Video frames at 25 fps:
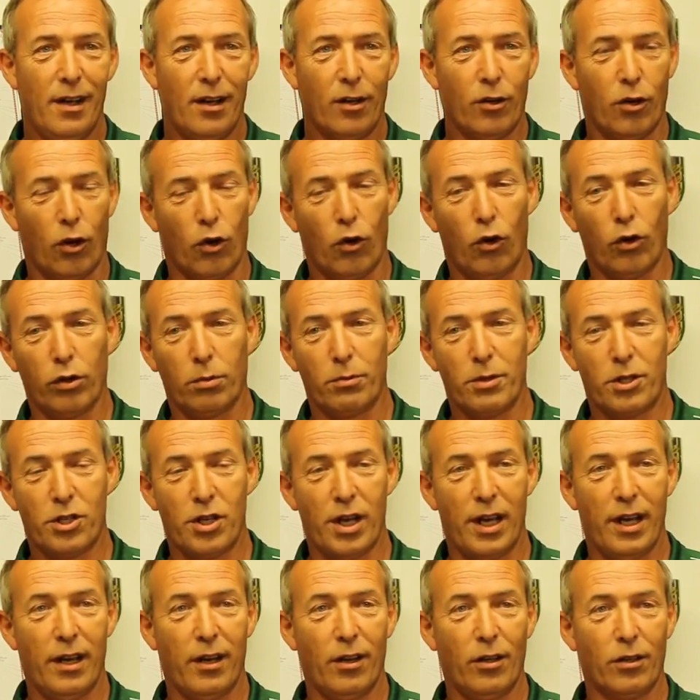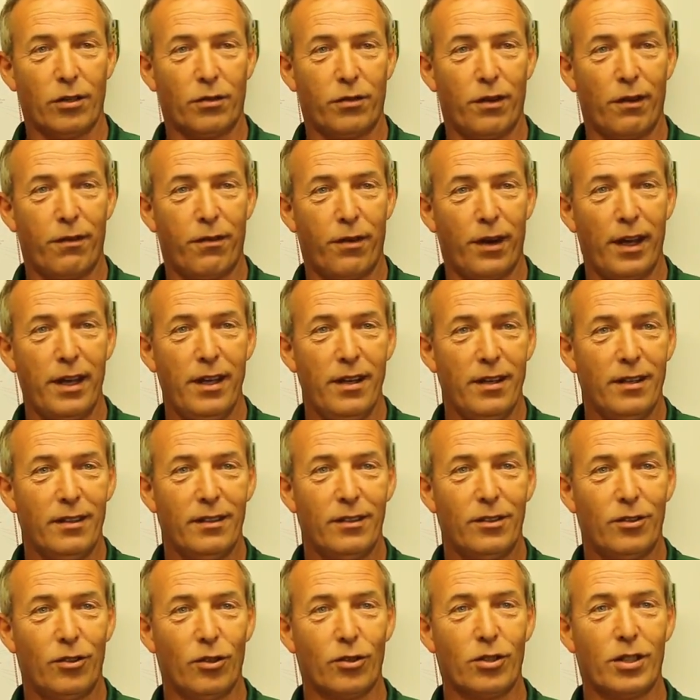Got all the materials for free
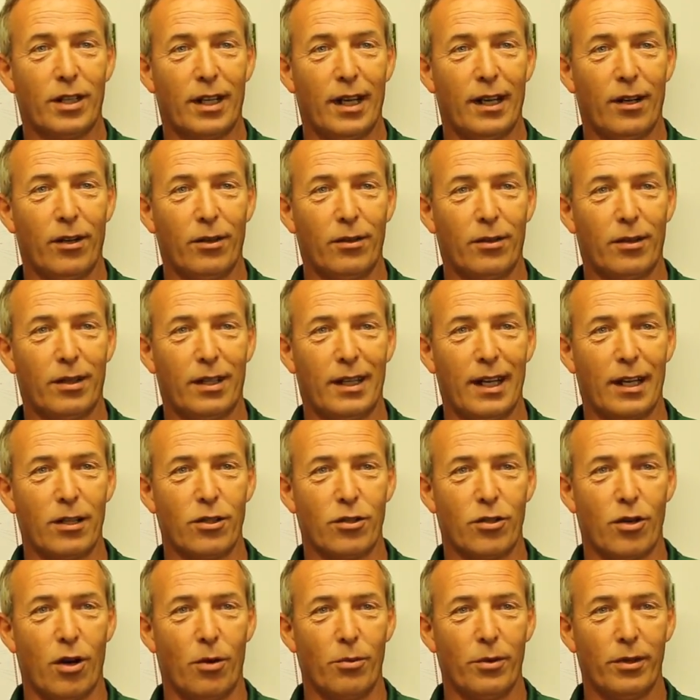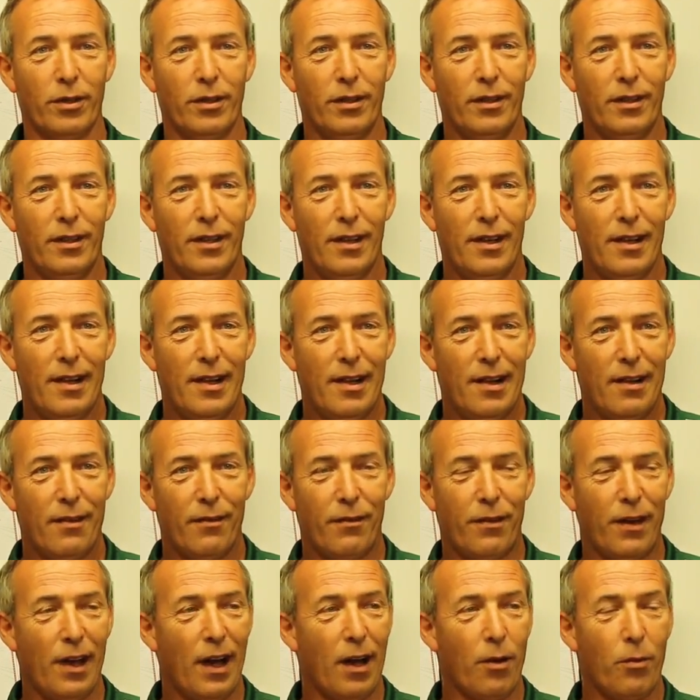just to get us going.
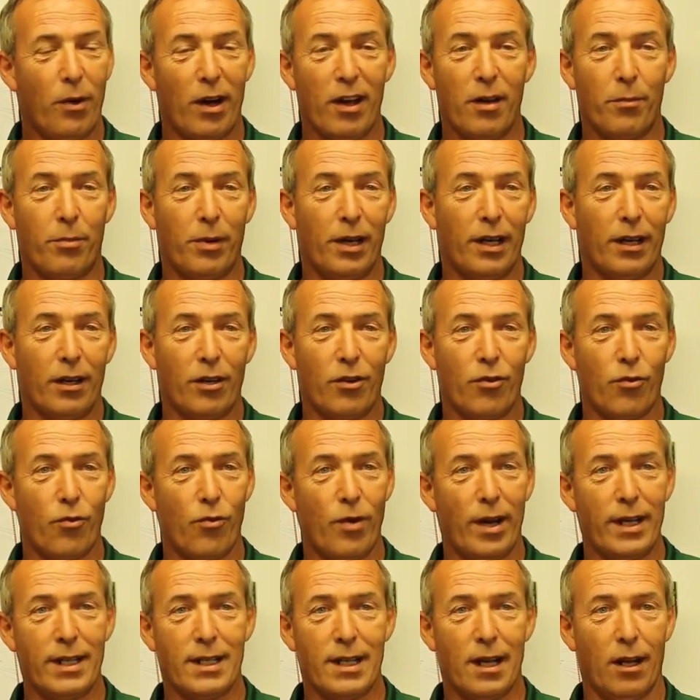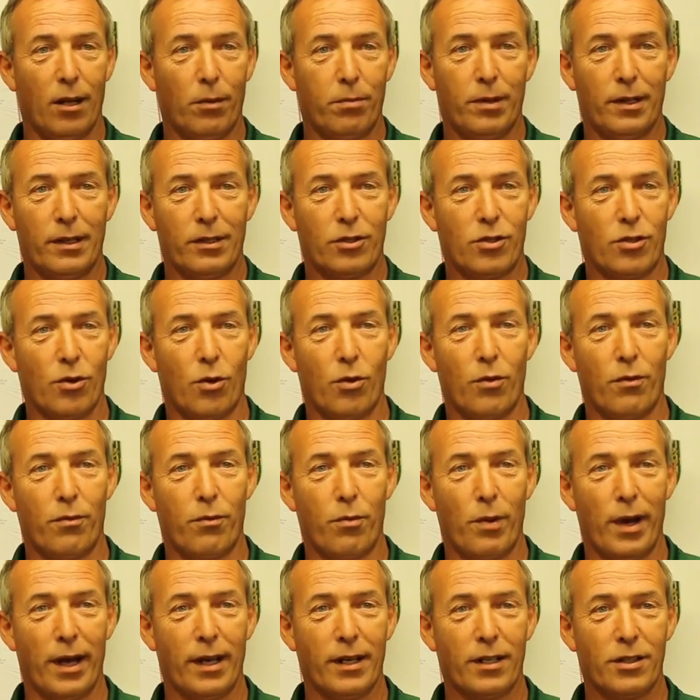VIY have been a great help, and so
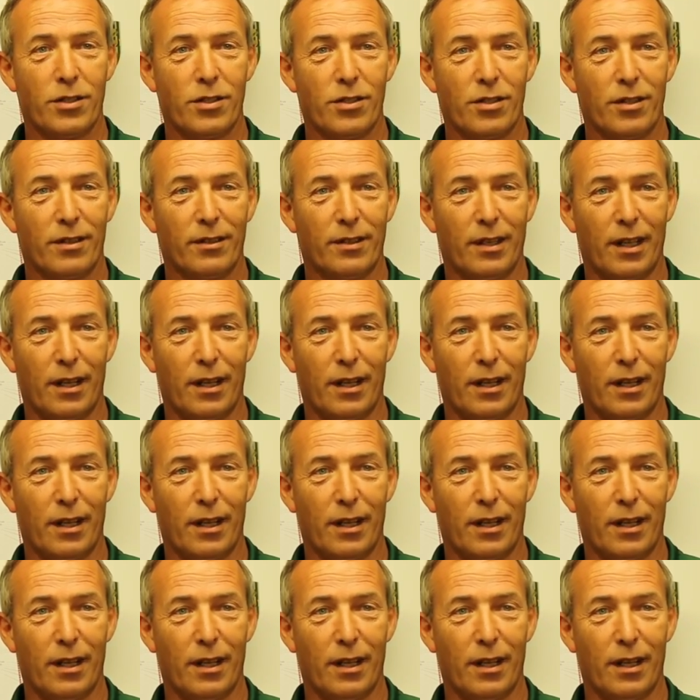Wix.